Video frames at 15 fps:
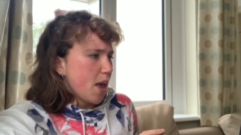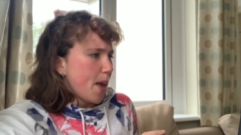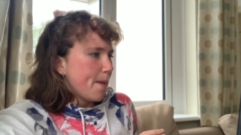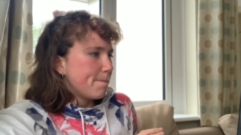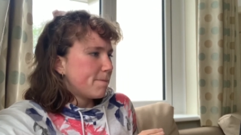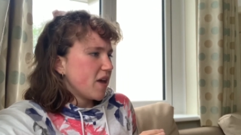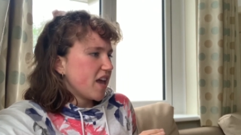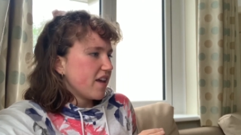
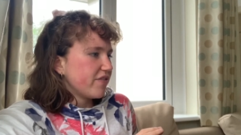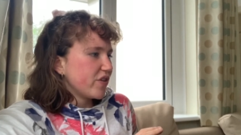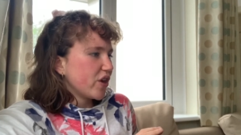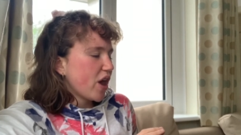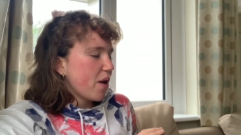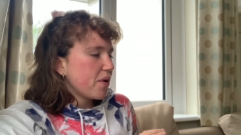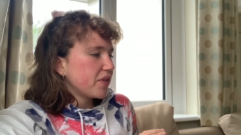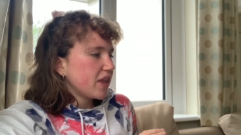But if you
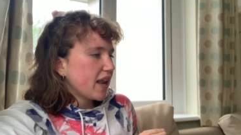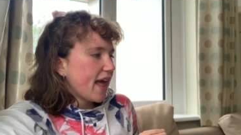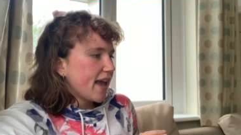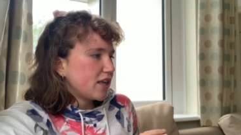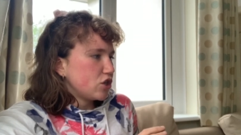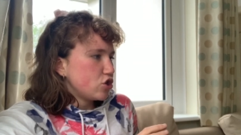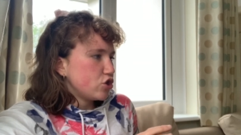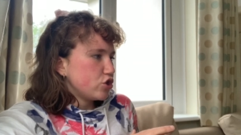go on the like
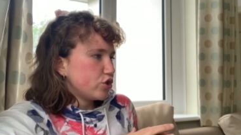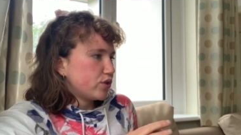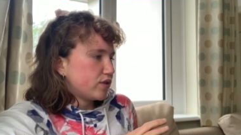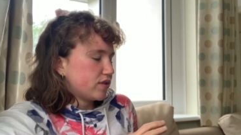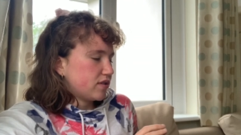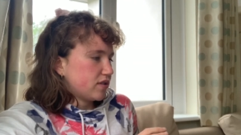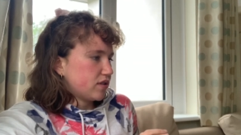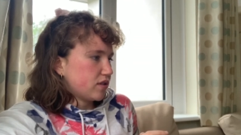
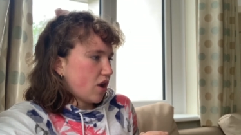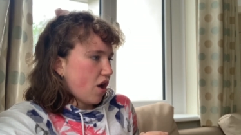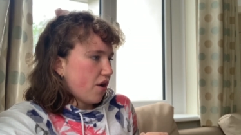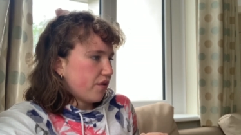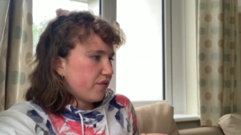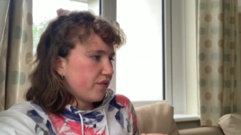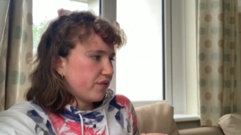used stuff,